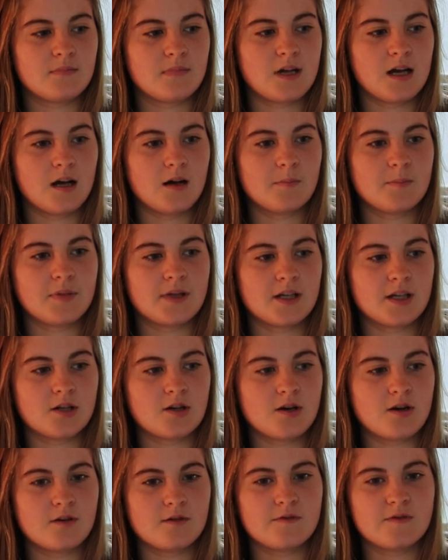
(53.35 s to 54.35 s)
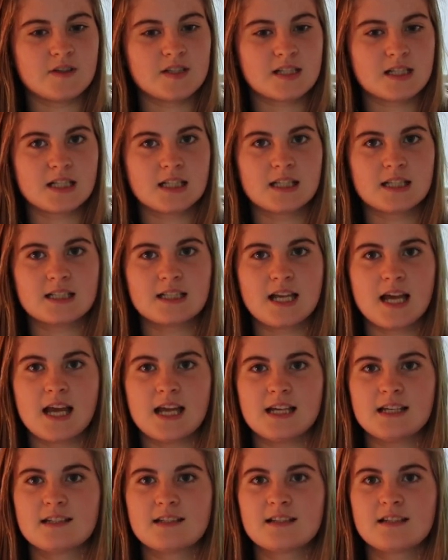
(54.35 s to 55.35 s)
helping
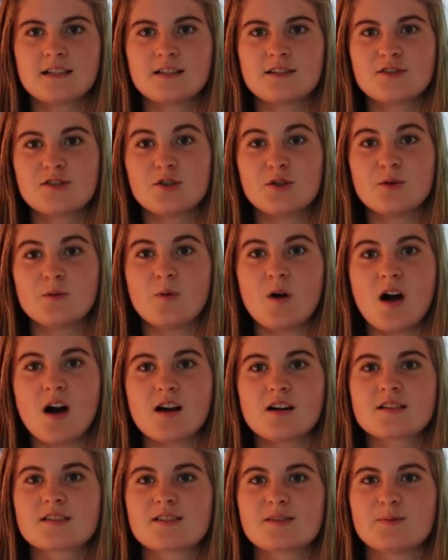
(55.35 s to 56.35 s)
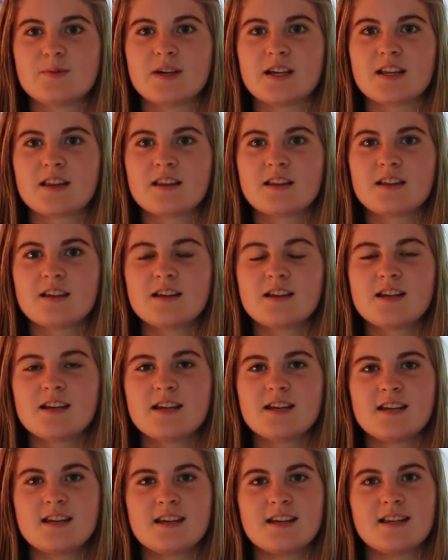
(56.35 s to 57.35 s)
co-facilitate two walks with
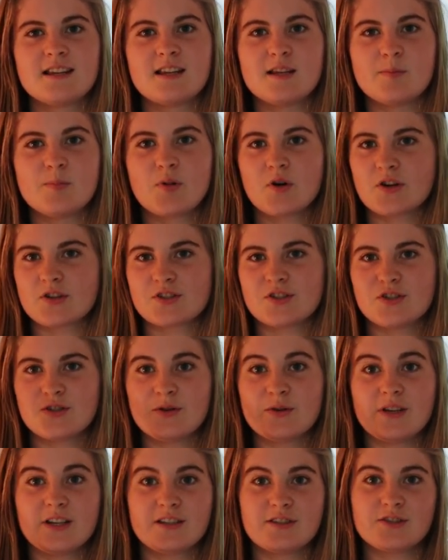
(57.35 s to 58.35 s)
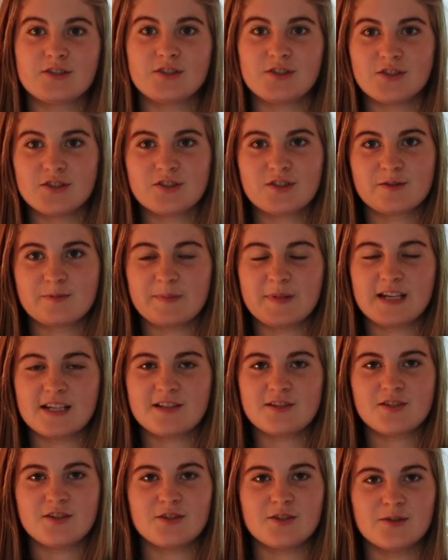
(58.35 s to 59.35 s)
the person who introduced me
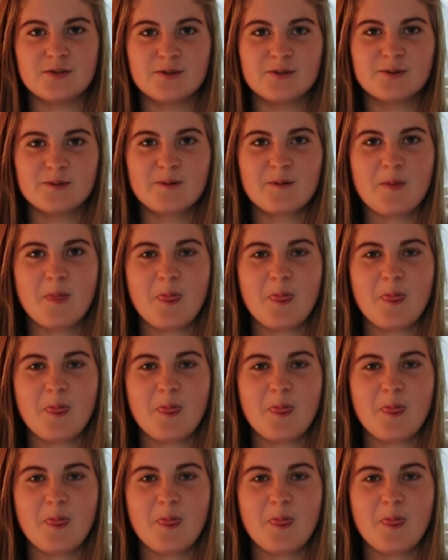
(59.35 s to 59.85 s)
to